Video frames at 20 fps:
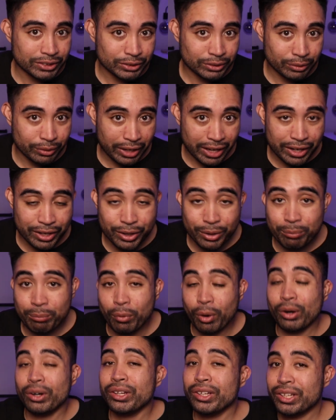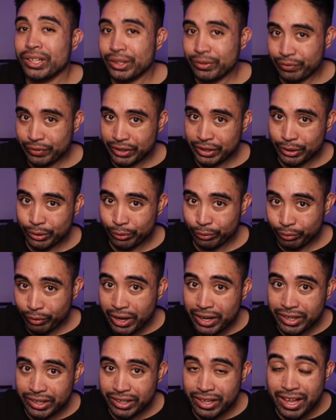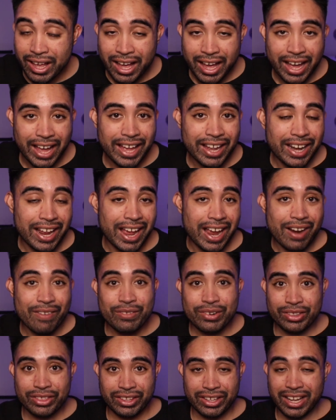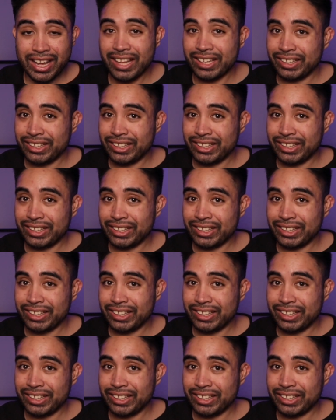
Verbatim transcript: and getting the marketing video ready. I had everything. I had a